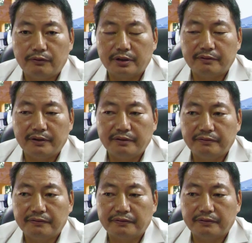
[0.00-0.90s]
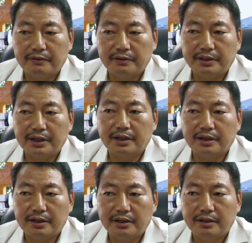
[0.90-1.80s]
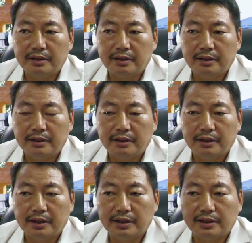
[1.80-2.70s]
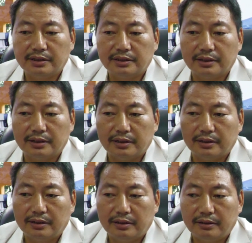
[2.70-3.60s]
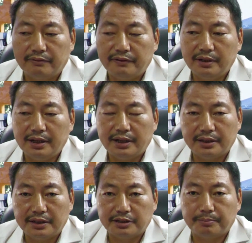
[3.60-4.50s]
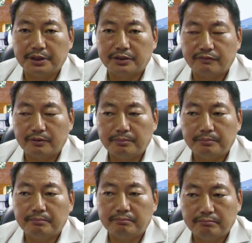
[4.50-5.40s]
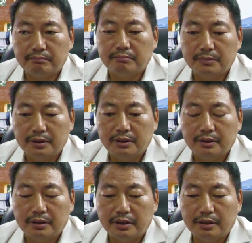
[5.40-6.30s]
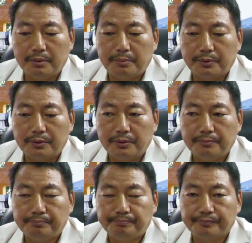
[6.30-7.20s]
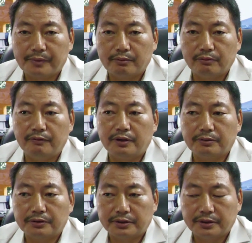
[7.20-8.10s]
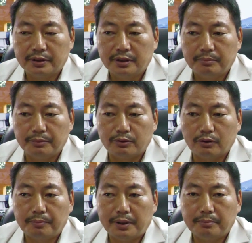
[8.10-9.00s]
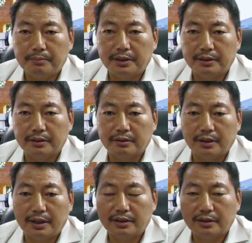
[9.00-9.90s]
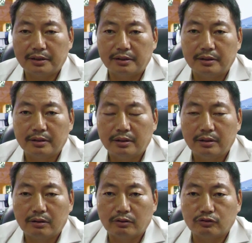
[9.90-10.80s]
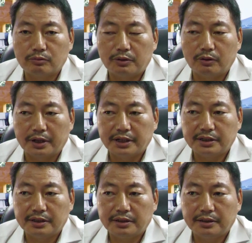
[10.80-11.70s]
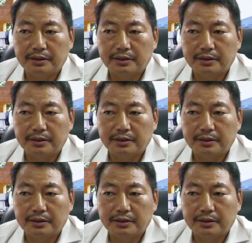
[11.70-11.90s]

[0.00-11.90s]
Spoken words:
45 tanker it is filled and dispatched from Dimapur to various petrol pump and other consumer location